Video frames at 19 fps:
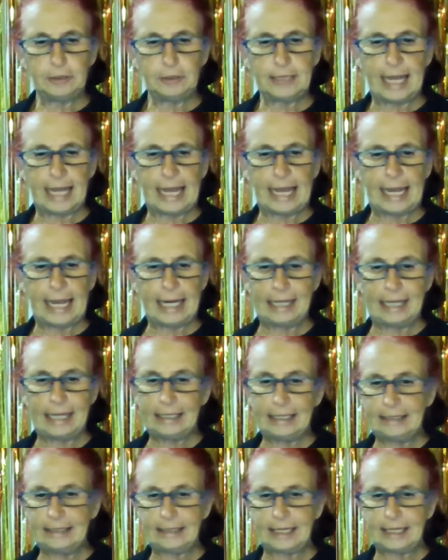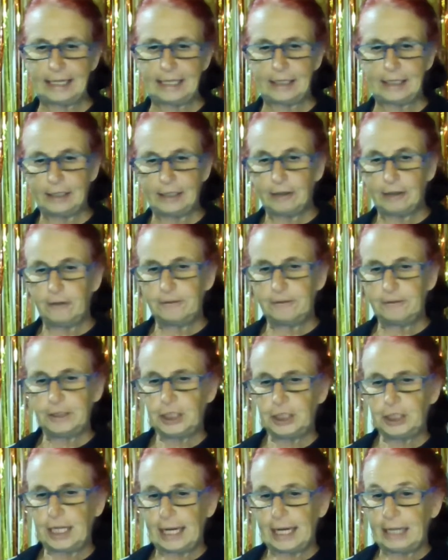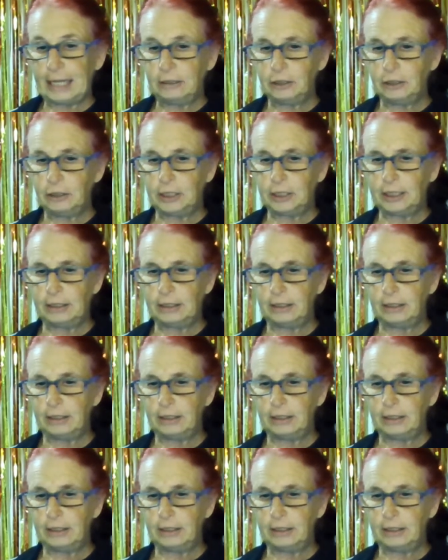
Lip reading: air intake of a jet engine.